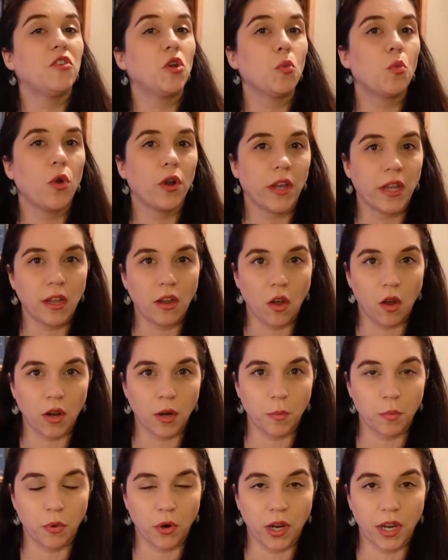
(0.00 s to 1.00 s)
you're working on
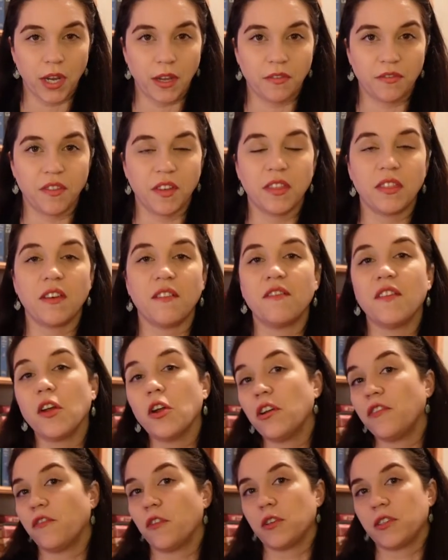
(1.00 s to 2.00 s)
a brief, the
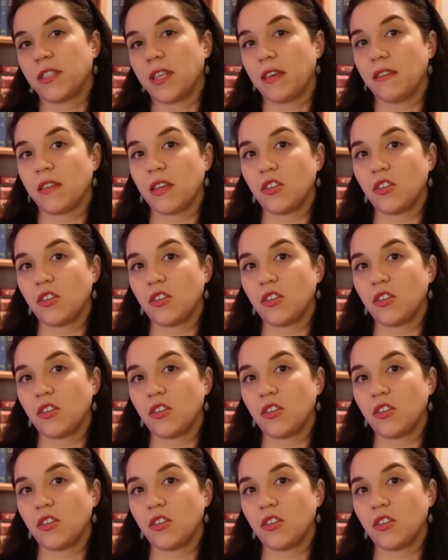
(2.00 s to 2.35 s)
very first thing